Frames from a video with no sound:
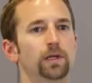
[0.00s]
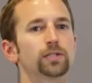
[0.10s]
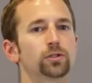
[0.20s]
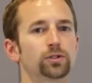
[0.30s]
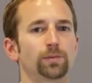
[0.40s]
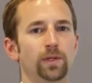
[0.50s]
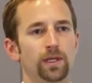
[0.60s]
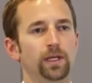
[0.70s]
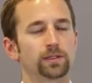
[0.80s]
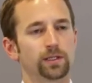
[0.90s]
is there
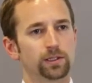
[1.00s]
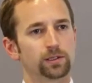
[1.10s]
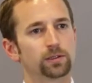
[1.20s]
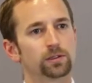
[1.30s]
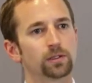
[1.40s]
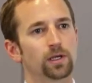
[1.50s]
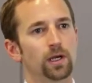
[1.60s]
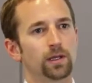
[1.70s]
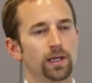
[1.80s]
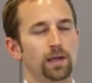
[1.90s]
something that exists
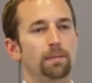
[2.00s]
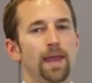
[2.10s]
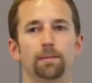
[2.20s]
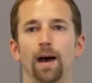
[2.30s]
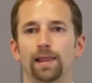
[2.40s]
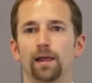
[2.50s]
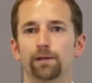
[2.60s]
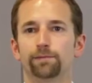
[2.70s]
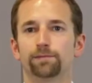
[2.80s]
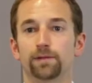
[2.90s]
that can make my
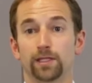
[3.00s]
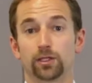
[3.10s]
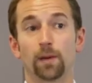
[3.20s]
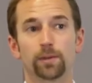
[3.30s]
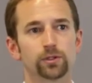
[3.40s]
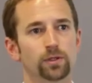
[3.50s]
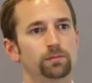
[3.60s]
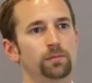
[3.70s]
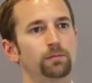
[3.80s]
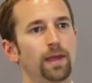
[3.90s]
life less
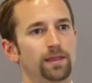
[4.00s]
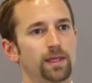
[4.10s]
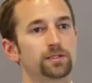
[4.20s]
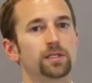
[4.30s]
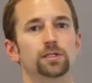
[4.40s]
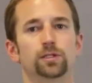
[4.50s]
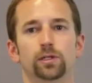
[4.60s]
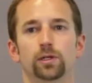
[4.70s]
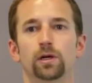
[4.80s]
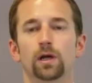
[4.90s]
cumbersome, make things
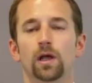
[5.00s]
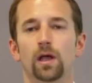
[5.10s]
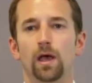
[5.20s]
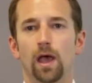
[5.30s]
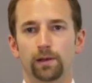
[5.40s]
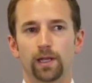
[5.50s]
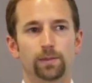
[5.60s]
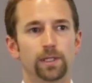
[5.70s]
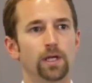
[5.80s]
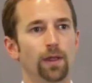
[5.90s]
easier, and can
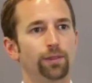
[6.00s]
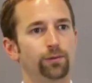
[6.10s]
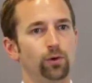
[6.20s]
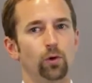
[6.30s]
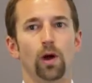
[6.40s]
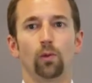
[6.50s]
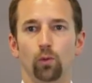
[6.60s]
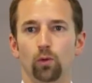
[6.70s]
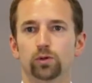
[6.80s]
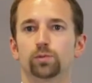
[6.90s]
it be done through a
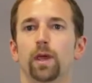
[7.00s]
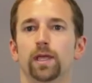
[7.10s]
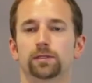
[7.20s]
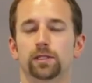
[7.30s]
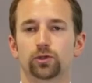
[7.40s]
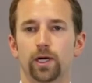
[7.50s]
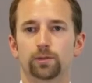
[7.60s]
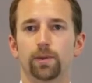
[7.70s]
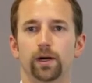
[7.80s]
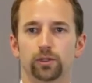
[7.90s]
rules-based and
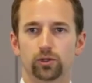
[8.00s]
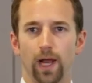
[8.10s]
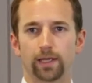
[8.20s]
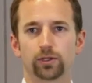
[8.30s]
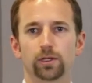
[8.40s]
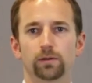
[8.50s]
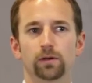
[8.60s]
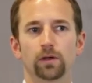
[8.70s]
transparent strategy?